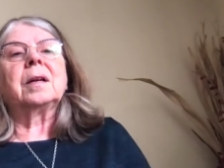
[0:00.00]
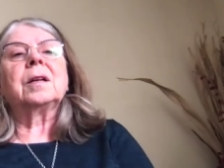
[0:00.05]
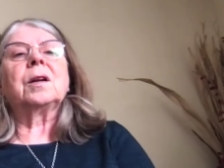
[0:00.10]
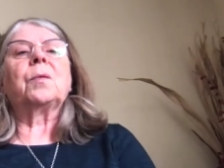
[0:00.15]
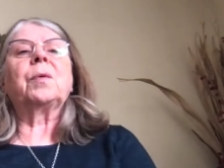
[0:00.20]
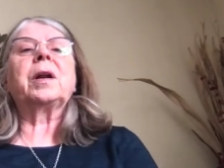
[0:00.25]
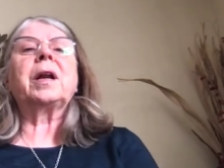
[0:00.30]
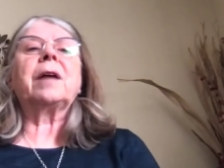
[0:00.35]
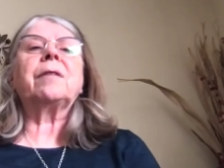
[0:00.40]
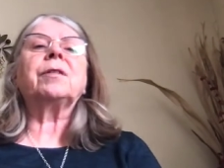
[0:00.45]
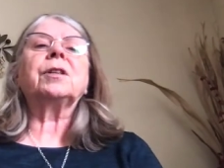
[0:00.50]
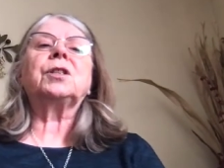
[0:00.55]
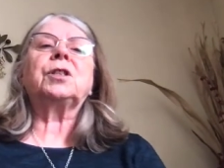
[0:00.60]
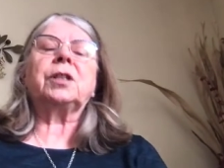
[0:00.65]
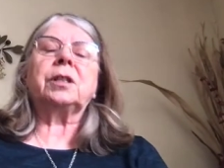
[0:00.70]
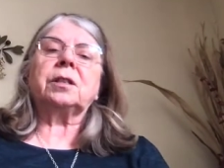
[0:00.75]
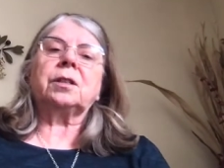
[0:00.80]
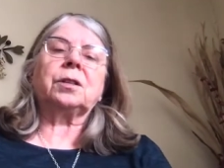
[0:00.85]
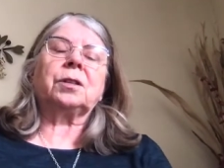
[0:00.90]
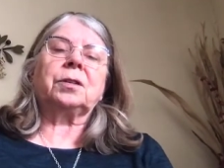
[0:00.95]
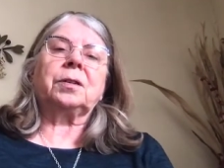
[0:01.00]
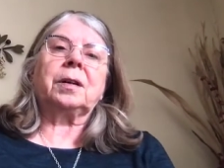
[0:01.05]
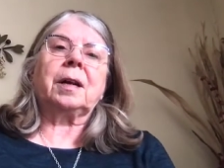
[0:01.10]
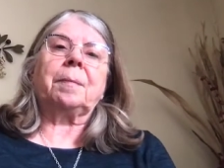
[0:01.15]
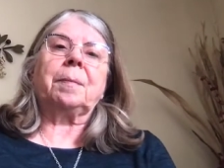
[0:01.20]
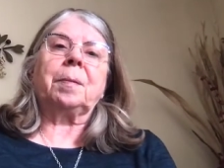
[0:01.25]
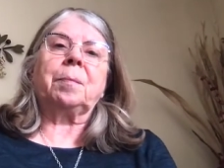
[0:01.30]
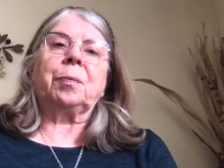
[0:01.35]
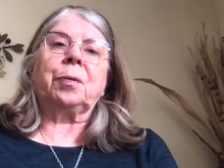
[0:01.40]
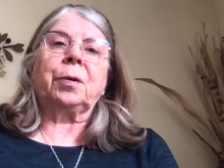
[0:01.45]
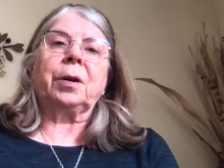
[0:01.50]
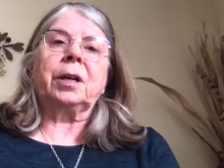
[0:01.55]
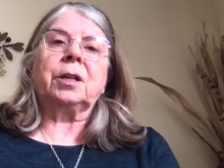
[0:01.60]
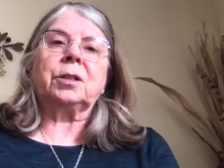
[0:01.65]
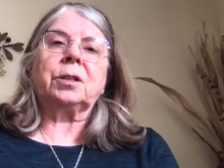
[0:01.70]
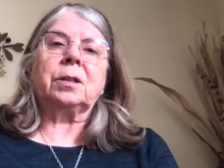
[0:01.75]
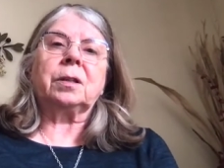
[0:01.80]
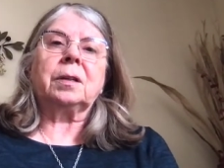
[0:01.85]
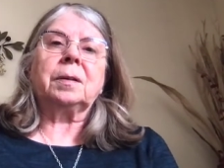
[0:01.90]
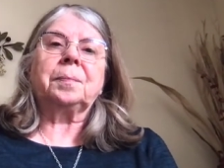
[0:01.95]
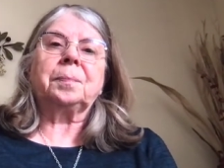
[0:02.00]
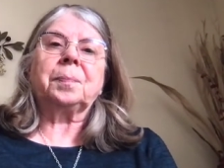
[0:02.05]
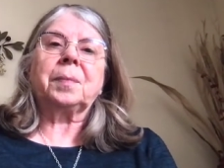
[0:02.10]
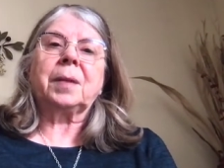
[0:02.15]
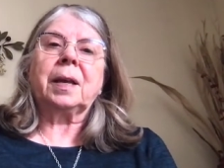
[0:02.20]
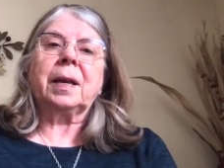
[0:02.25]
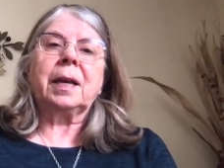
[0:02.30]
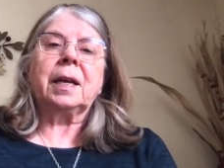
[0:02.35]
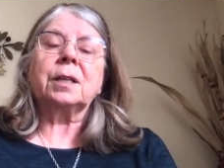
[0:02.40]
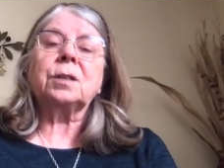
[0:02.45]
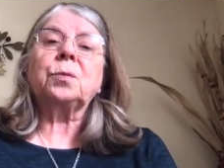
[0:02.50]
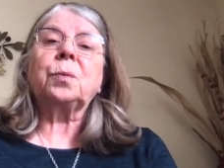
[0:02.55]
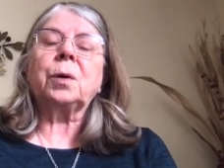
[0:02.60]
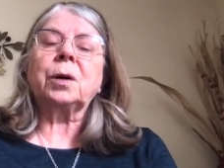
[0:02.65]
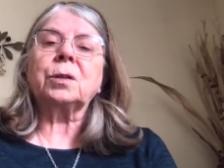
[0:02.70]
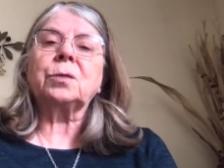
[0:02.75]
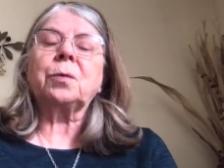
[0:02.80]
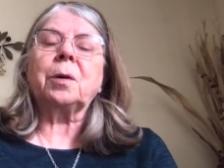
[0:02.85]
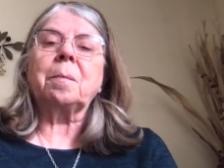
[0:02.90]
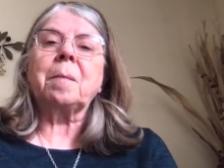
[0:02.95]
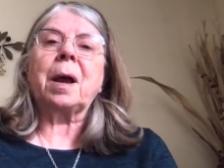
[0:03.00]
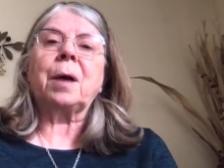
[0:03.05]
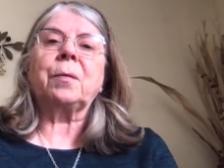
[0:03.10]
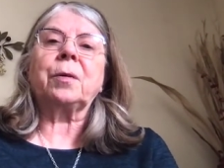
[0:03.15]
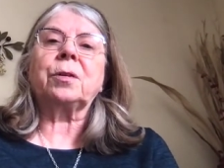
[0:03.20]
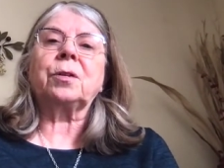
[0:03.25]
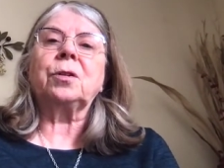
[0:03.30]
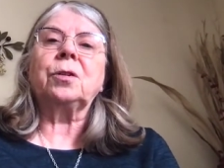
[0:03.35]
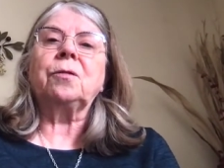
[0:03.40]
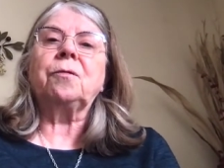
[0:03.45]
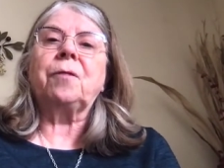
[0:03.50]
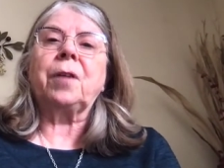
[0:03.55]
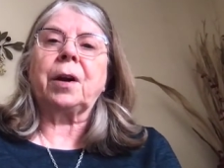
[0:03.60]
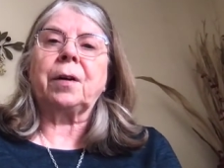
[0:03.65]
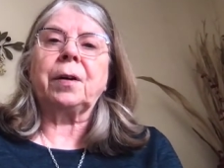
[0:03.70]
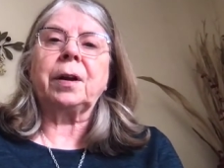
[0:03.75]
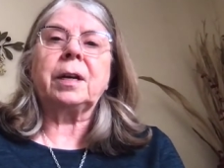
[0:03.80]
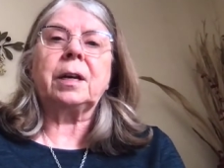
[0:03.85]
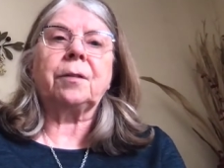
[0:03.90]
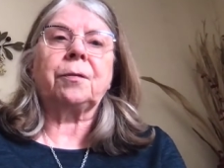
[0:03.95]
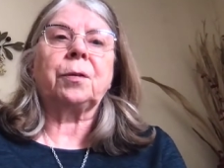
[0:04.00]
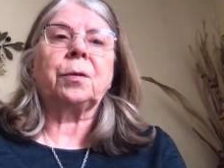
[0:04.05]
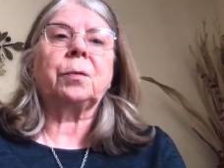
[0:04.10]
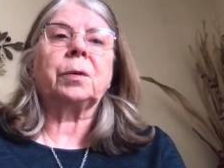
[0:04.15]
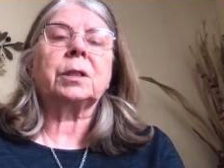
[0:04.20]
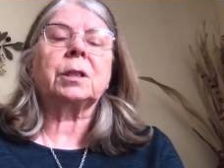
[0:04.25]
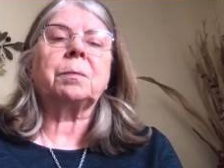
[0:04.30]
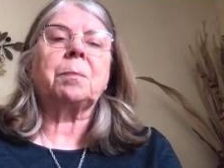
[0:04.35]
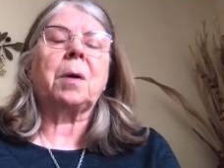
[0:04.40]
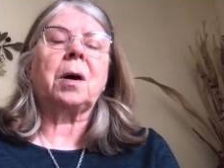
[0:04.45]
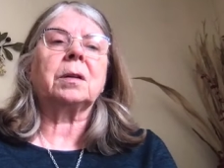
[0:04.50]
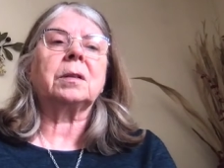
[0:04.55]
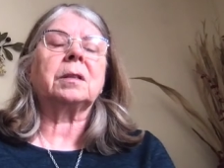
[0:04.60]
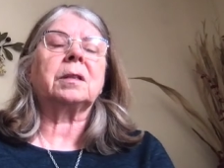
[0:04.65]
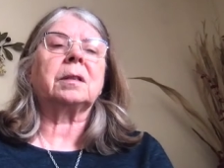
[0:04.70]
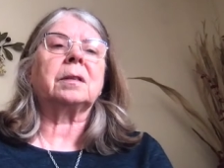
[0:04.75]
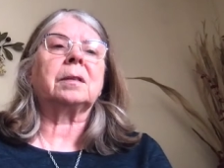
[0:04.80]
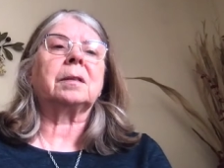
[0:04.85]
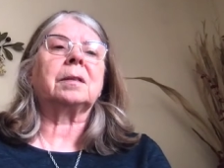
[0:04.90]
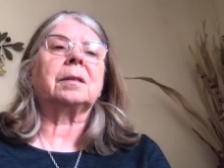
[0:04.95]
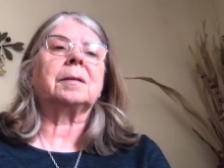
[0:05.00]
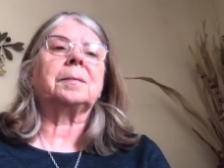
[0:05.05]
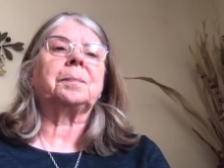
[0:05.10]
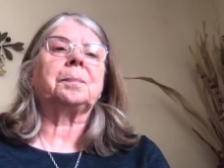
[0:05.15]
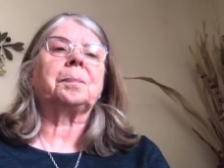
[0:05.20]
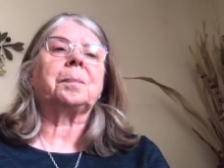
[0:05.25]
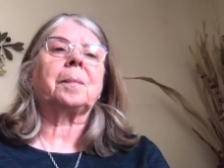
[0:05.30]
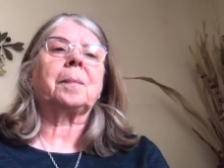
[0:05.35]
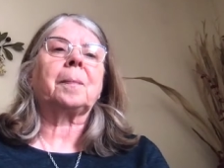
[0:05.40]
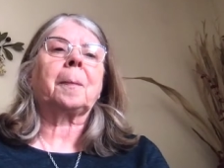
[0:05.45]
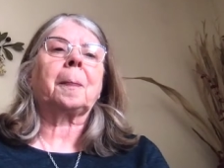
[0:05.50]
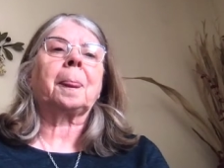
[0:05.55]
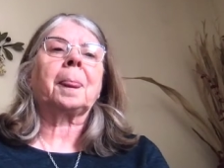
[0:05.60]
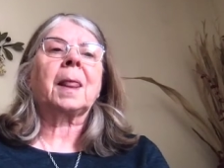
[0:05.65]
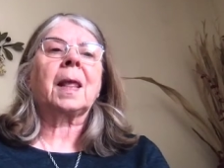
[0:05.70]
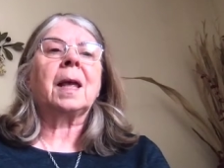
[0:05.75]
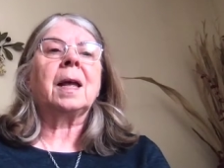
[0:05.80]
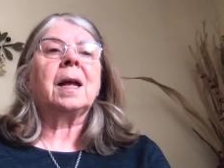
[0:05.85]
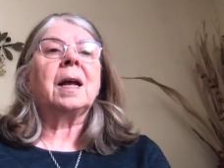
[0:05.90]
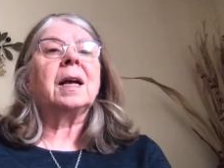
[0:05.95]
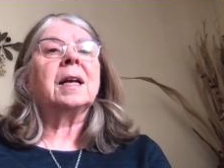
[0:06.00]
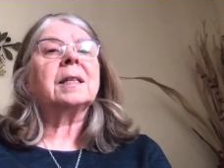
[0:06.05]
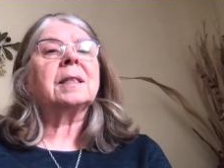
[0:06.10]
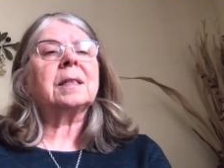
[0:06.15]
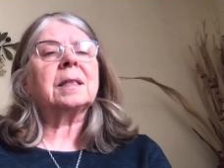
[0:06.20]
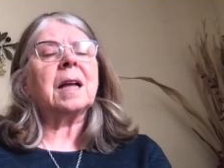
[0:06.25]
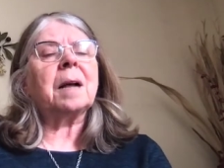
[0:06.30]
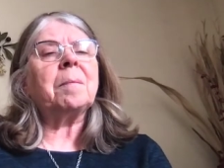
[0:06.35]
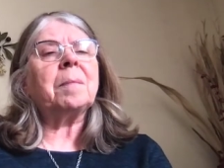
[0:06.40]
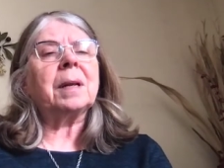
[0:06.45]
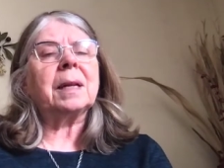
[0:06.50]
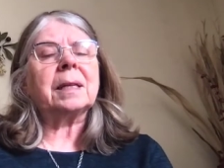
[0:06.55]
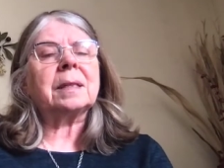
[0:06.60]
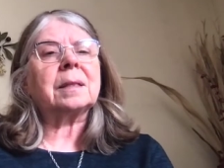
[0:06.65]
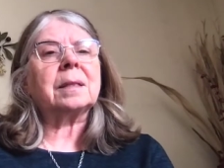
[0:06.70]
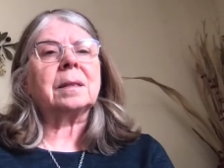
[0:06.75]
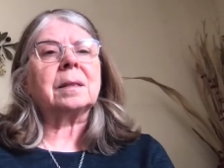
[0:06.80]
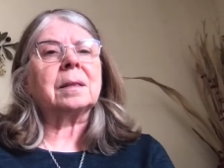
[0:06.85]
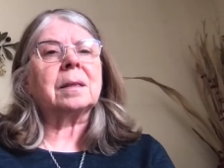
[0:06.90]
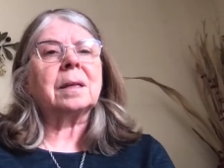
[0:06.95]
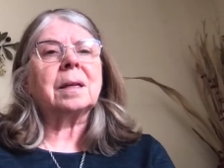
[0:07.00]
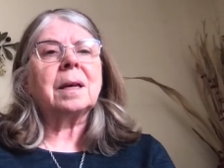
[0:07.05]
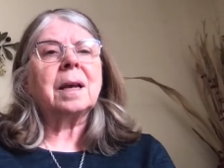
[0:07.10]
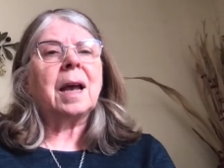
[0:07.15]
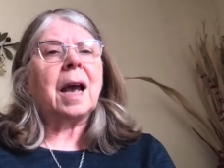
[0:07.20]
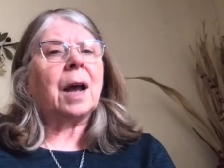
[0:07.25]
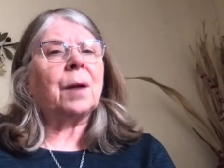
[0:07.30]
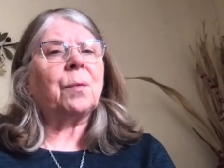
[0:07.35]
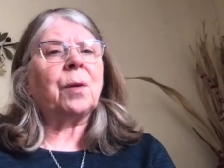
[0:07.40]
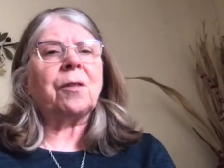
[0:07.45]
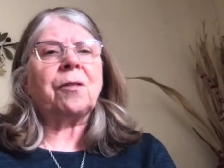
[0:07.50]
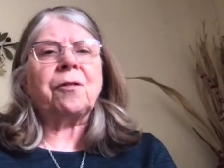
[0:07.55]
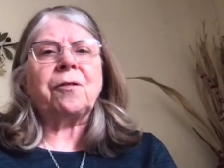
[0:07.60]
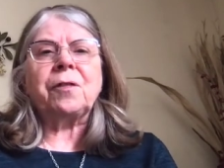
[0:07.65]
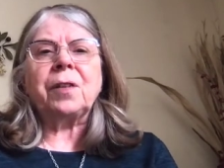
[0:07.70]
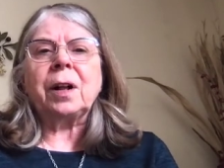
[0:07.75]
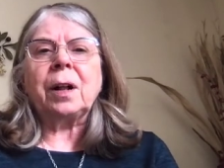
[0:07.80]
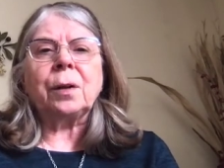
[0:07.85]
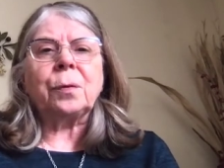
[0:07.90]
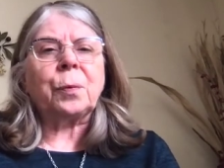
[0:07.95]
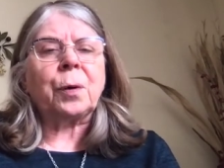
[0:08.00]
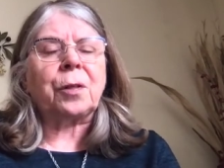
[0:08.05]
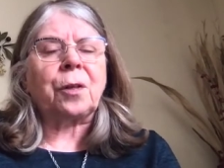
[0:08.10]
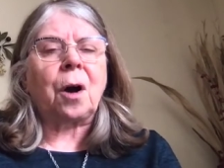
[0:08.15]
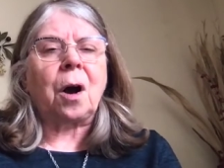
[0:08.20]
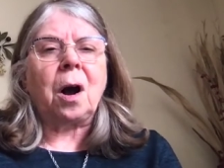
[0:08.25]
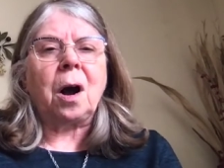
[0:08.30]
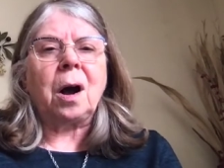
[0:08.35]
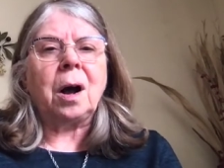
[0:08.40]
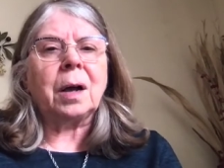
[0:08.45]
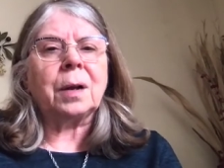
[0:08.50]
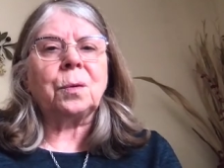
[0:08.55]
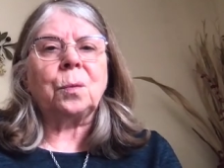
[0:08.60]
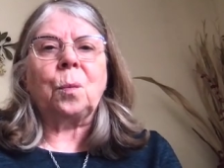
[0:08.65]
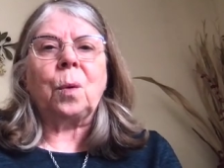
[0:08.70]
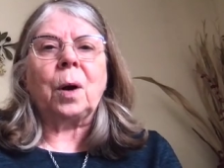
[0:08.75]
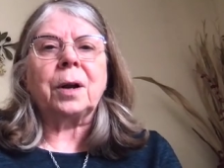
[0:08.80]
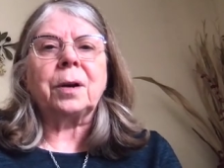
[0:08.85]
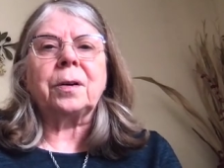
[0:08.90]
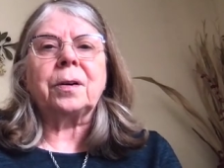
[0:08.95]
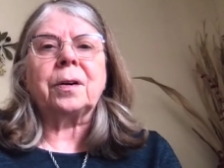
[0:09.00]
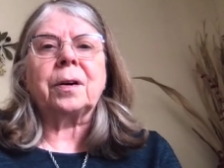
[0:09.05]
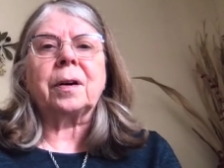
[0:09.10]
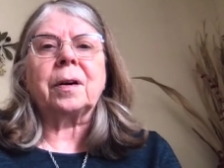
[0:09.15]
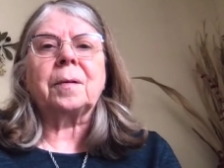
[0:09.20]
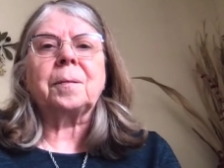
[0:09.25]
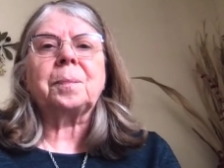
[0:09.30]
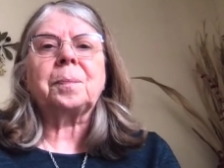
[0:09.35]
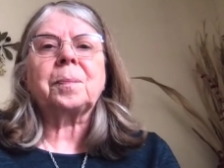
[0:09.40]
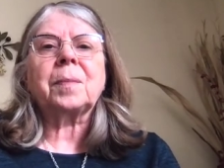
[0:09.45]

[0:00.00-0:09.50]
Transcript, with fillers: Now, whenever Jesus stood up and preached, his words were met with two very different responses. Some listened and were filled with awe and wonder.